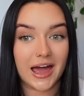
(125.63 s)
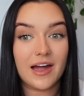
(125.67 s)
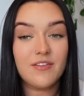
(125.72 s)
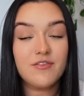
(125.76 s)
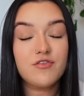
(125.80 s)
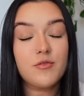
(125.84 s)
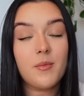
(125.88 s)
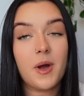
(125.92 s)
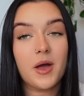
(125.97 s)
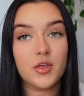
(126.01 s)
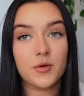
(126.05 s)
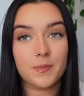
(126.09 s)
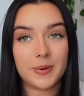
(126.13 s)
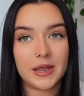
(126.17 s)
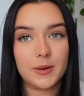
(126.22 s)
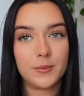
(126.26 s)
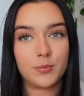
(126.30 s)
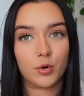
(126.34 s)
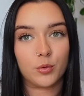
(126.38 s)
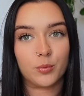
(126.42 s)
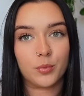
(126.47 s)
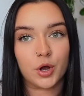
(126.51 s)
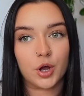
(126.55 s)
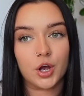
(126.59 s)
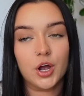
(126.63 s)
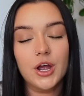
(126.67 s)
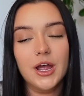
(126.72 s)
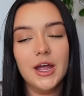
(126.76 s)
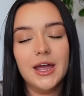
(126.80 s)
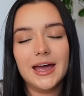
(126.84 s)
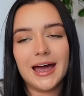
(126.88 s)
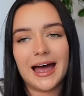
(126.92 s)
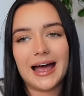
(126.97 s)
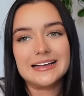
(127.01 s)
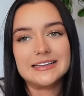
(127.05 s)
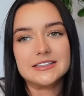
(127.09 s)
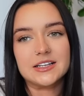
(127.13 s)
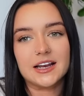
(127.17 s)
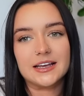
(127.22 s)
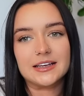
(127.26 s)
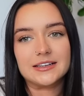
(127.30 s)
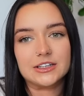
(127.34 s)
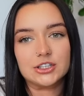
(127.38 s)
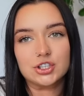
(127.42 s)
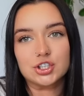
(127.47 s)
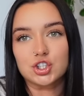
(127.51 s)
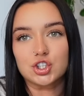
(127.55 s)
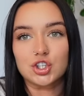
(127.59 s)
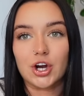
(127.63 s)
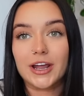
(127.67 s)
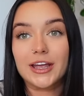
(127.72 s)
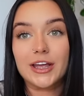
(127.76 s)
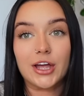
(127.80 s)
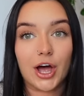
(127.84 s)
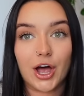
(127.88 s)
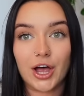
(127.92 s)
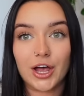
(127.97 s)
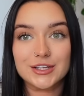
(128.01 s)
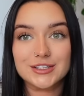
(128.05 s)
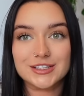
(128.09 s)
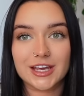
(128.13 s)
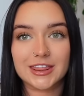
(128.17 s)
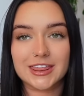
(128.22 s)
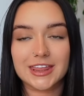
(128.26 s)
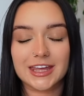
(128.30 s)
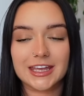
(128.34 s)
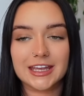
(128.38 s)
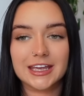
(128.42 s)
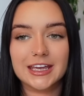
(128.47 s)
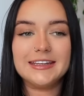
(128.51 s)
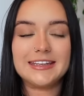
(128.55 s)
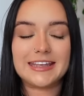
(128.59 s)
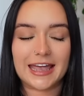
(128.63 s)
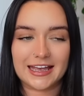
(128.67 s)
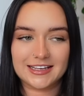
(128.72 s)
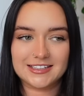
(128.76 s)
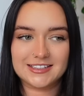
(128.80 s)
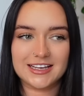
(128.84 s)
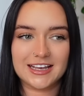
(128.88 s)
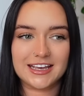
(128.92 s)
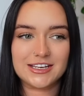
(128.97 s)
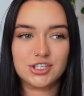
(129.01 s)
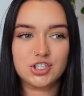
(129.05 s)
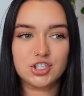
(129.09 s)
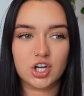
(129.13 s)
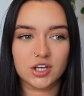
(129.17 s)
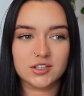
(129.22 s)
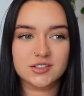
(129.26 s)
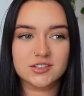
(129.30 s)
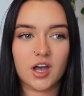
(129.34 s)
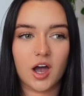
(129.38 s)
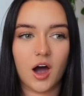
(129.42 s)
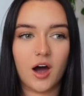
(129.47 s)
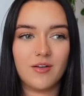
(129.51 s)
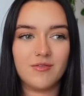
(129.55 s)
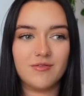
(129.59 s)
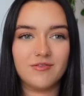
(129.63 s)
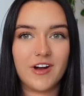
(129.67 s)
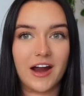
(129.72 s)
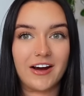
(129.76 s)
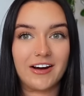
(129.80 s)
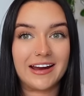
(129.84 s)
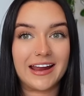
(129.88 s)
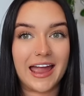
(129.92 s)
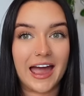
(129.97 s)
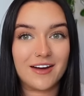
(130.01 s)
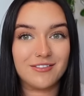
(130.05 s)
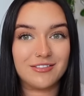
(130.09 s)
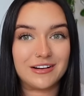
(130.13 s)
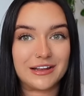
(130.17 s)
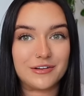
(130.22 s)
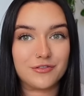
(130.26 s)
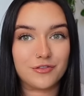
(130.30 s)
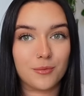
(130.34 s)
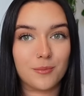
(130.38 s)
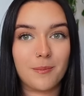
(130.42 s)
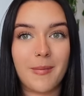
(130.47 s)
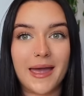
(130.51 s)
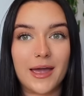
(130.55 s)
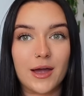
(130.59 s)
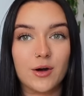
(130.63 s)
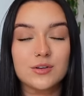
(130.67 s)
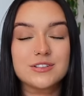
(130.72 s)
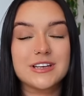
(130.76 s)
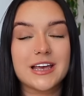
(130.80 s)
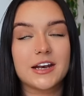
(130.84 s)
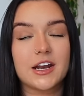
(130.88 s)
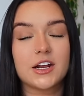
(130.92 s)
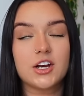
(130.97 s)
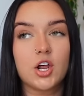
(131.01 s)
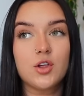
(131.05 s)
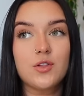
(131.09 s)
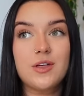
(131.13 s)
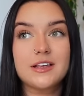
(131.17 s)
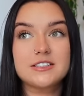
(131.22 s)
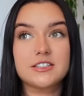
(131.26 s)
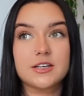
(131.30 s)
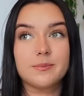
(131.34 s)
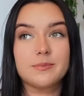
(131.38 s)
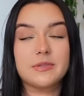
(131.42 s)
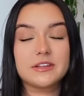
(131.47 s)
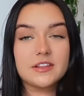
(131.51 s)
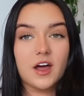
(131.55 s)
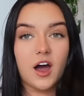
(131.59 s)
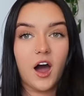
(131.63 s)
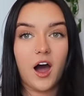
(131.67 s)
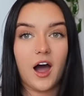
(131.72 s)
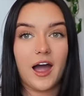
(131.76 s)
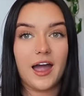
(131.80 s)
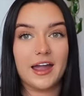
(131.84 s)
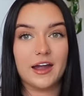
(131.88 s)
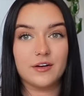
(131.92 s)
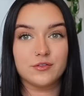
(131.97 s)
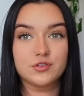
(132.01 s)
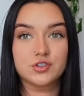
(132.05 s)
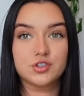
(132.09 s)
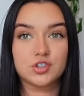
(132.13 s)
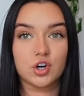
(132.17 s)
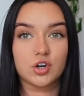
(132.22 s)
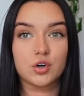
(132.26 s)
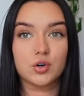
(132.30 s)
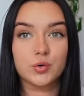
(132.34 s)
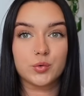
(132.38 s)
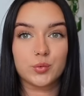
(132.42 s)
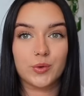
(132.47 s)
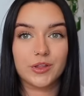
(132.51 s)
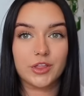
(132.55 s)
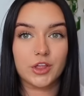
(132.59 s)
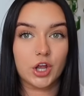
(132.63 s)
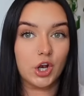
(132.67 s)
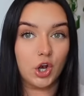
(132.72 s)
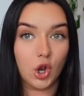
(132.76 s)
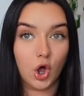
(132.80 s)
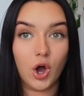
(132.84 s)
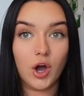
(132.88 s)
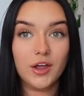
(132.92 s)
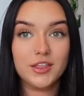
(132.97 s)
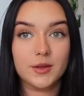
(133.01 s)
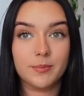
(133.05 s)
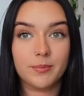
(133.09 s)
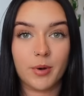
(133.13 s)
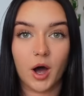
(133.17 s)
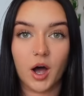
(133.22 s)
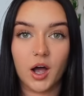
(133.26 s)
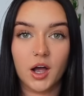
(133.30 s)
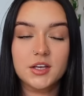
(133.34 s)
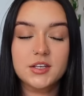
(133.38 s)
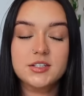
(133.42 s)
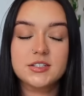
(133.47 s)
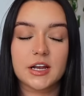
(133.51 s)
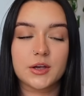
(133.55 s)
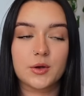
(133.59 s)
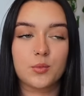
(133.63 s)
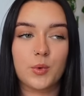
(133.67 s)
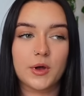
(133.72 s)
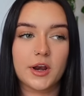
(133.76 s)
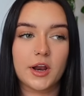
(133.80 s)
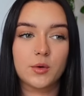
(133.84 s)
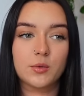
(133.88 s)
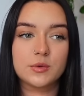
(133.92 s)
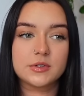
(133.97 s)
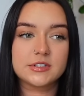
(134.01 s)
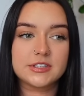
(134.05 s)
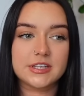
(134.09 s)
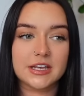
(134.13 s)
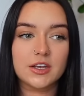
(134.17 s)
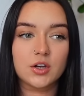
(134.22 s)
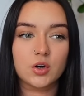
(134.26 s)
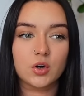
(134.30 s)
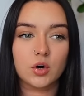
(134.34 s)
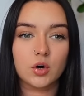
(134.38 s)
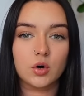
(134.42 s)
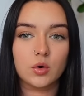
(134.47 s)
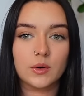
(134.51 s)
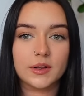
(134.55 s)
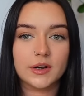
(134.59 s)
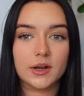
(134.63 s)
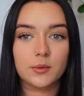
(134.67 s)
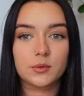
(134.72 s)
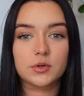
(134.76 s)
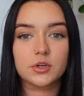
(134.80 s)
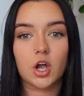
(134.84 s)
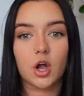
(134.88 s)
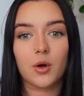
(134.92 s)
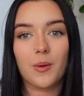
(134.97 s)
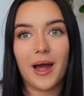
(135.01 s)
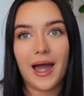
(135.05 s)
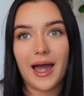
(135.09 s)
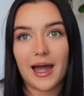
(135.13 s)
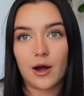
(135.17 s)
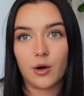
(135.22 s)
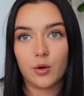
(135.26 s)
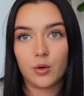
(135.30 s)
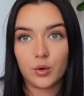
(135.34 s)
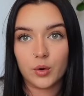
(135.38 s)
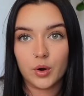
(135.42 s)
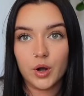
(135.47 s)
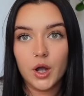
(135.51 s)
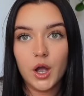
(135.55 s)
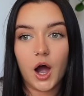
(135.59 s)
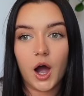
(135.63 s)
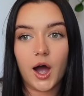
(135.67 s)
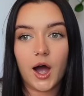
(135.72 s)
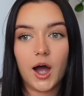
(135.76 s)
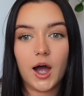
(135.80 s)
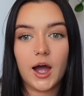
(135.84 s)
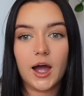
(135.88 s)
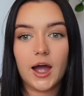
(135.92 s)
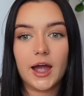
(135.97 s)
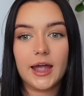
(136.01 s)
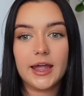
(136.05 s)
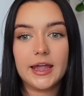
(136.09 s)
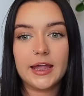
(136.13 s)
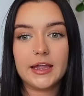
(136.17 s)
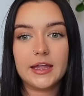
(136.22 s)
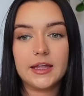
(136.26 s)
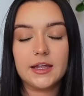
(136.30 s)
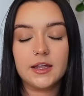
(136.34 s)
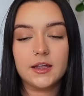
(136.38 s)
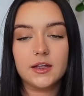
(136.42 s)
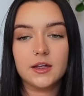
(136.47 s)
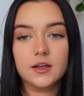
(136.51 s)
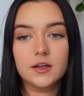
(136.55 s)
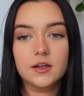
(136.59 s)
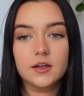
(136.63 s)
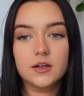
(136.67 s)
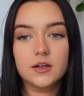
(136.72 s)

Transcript: and from other people. But as like straight girls, I think, yes, it does come very heavily from males. And I know that's something that I have struggled with a lot in the past. Like when I was single, when I would go out, I